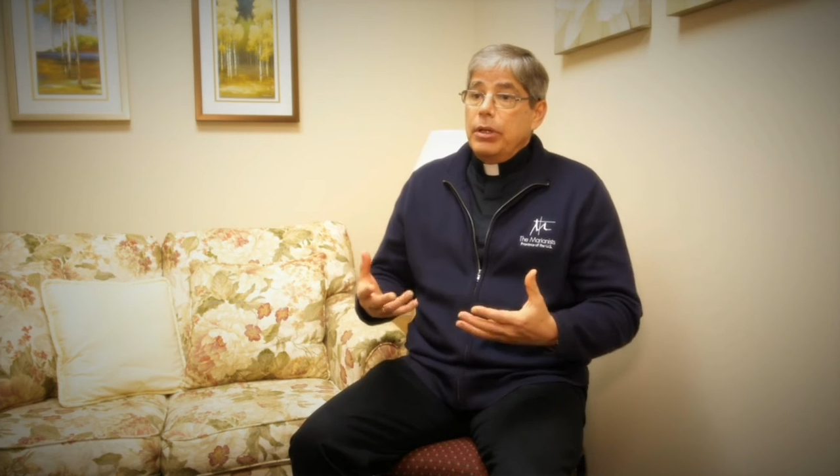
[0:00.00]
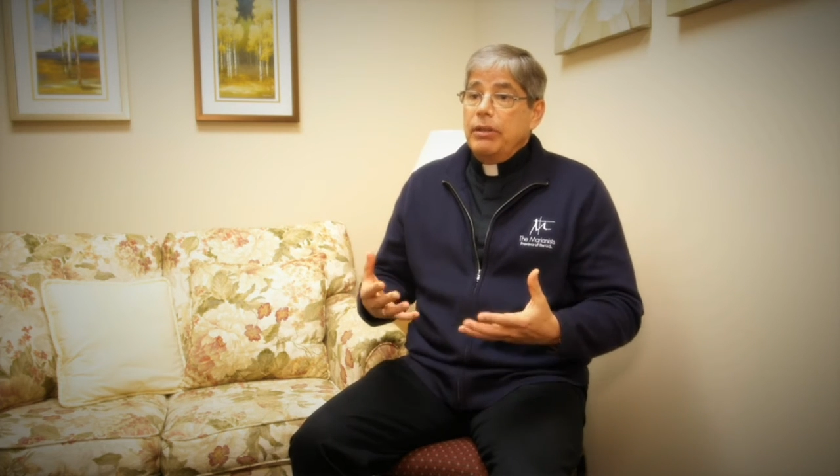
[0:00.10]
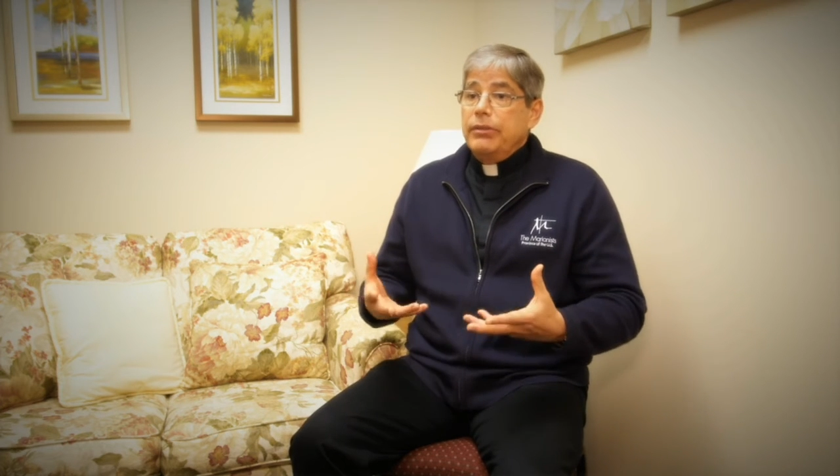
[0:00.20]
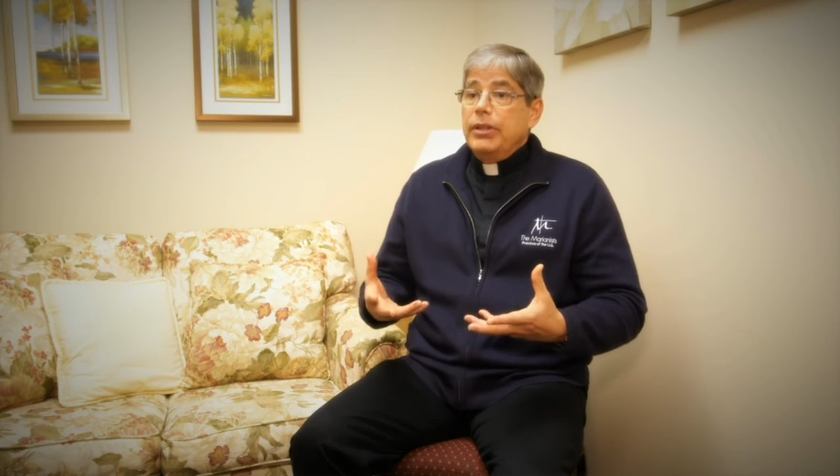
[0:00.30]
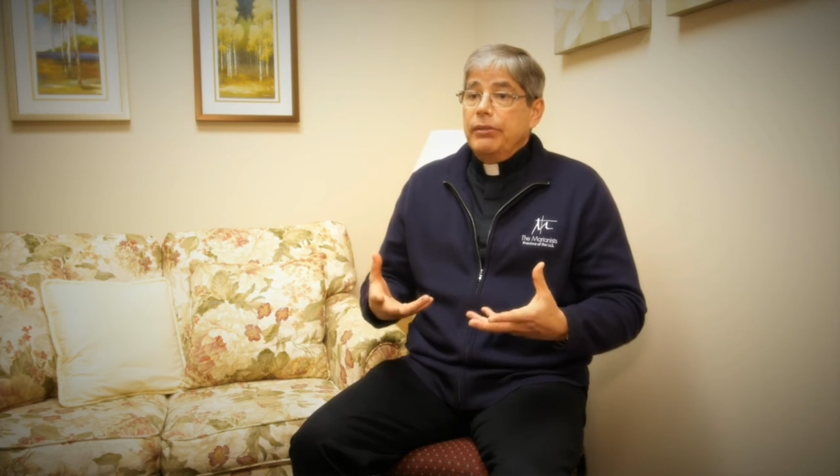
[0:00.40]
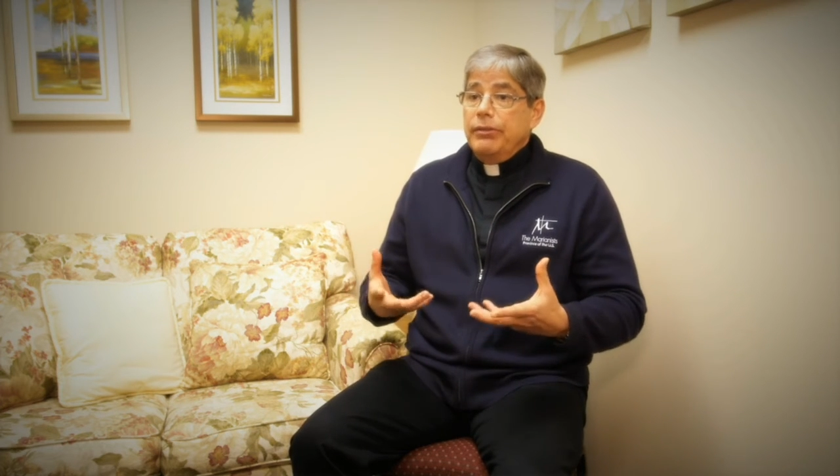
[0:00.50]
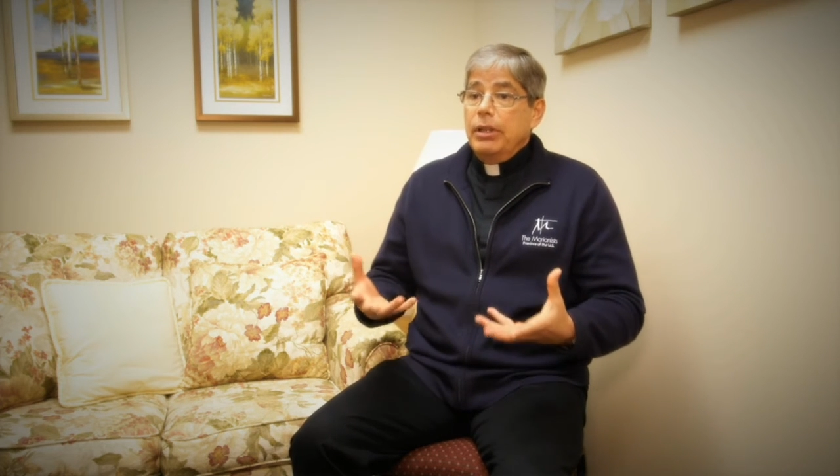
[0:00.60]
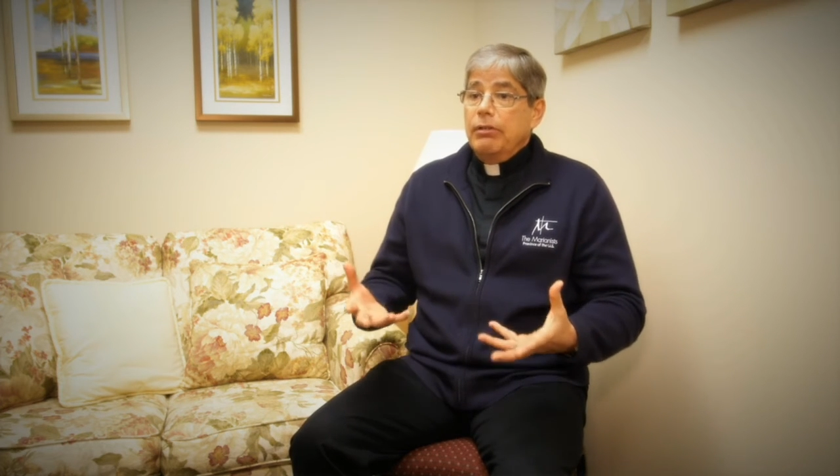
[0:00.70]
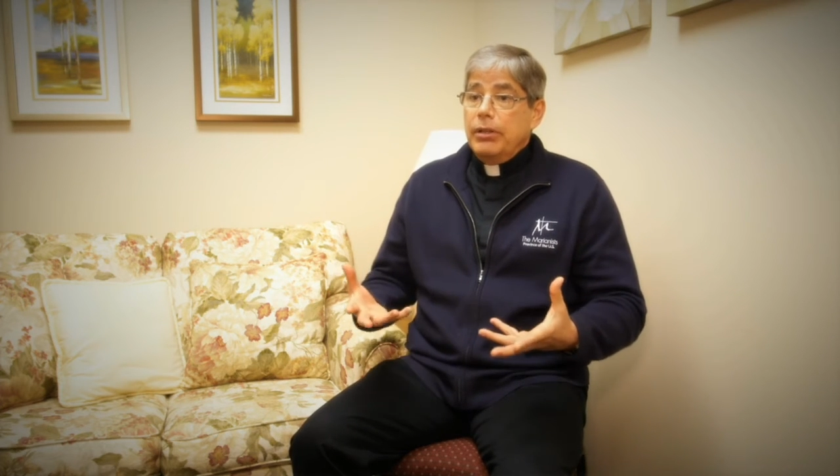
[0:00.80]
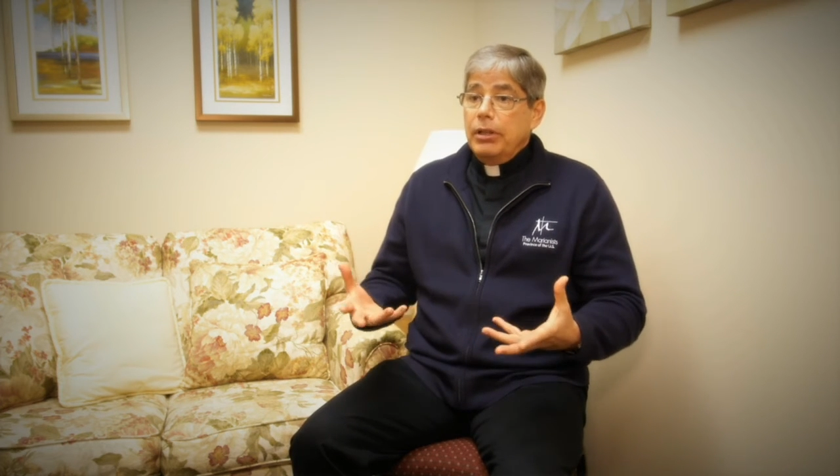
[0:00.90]
I've I've
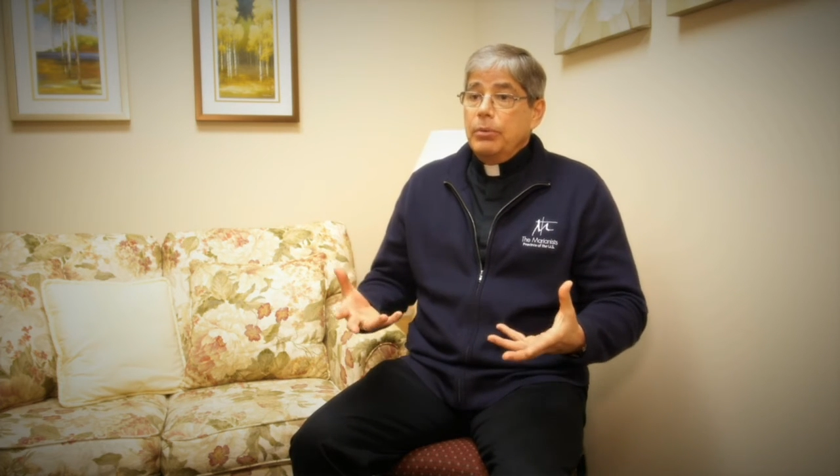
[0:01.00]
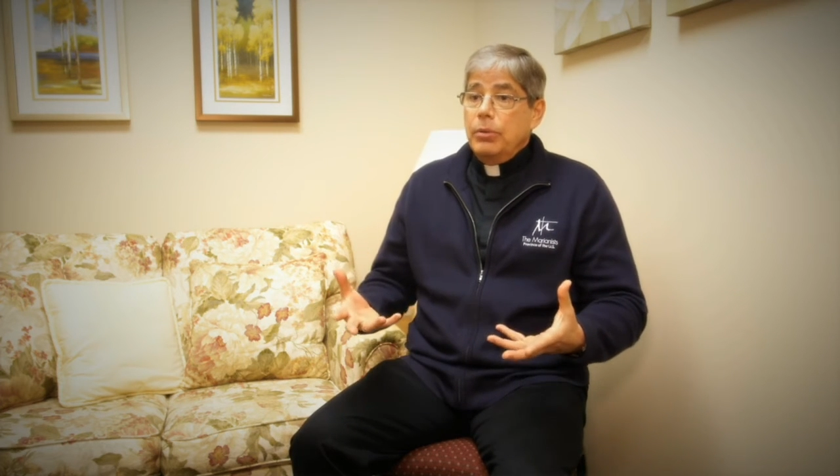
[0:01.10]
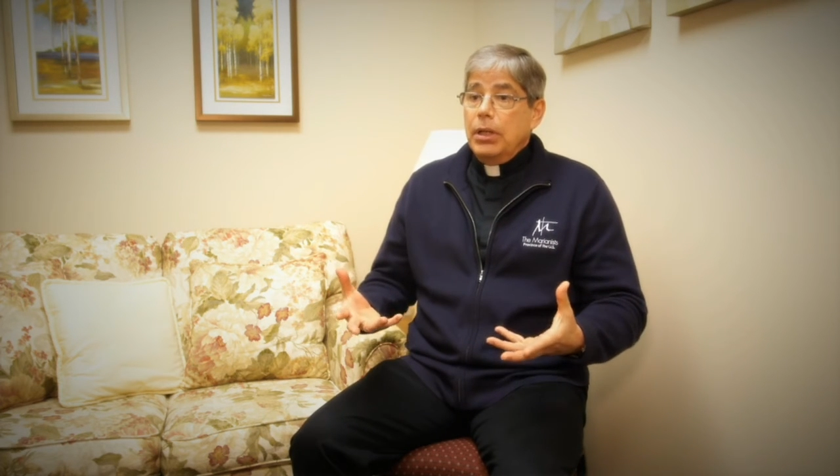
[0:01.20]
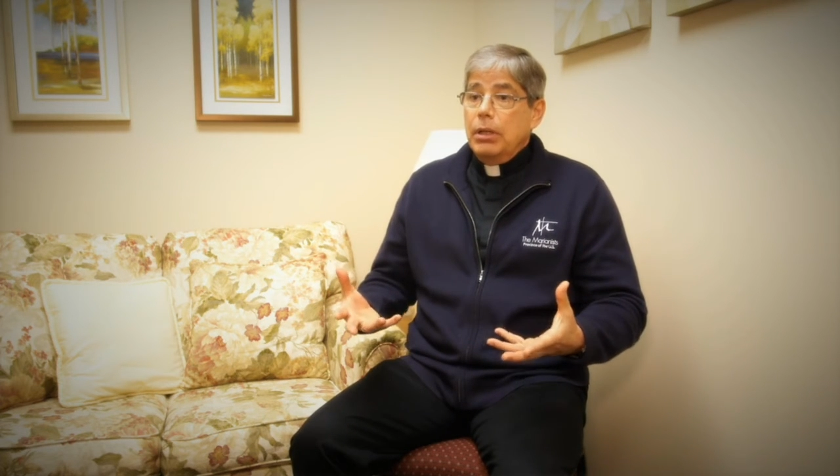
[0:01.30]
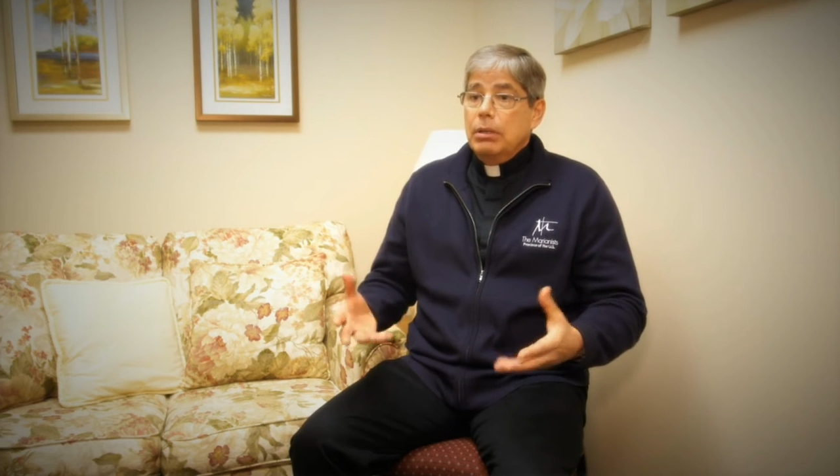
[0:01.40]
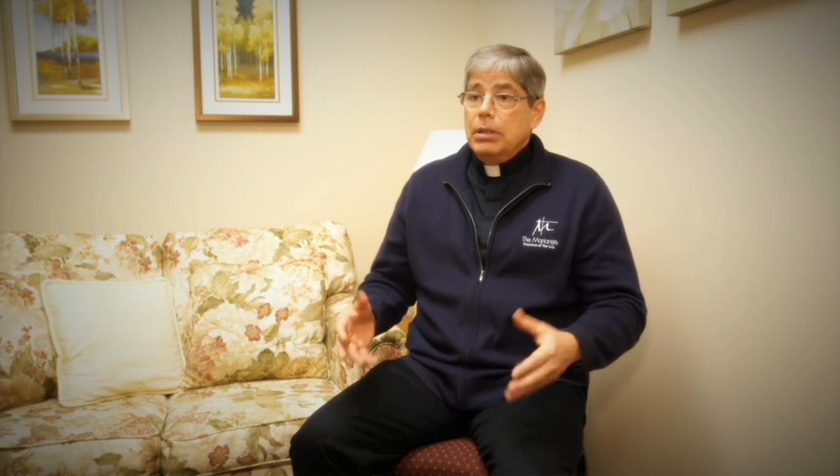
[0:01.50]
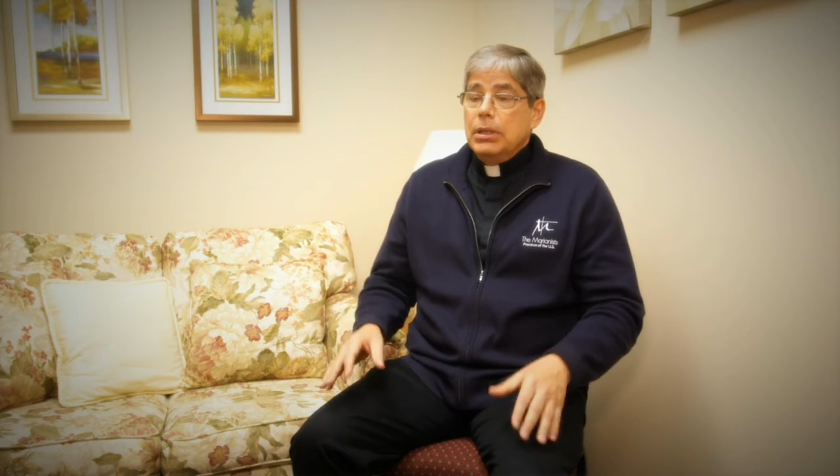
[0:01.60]
done very well